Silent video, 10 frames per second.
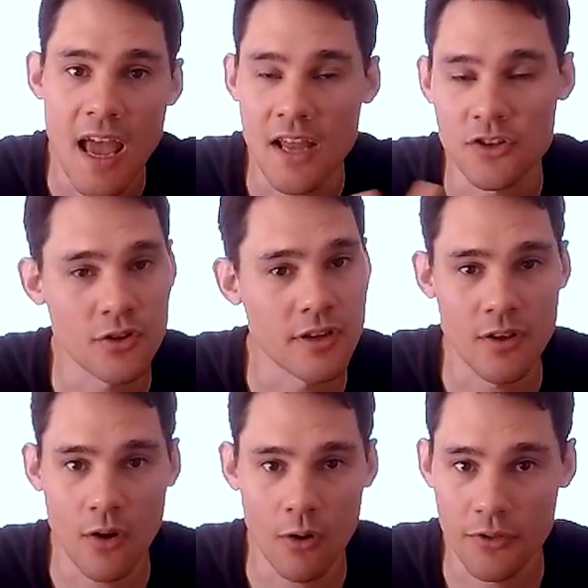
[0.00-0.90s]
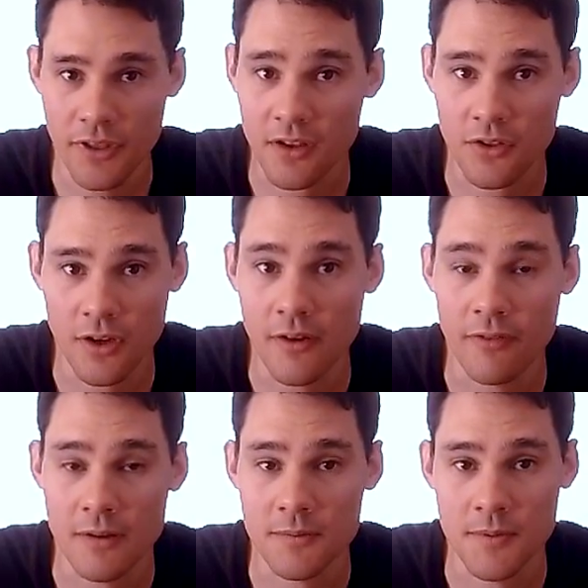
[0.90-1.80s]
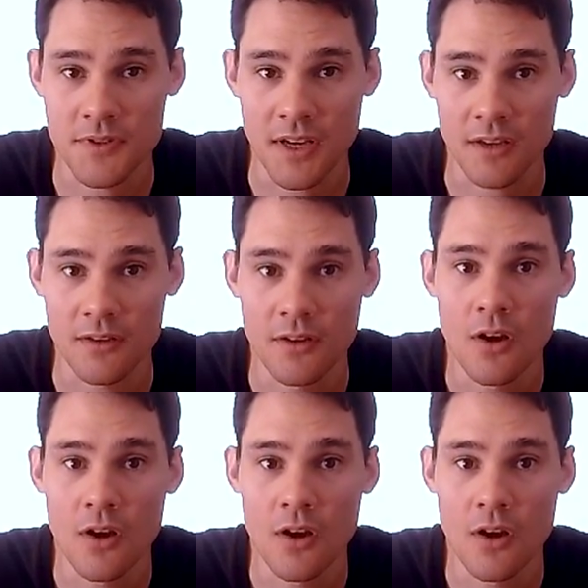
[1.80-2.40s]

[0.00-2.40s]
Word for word: and shooting the whole thing at 30 frames per second.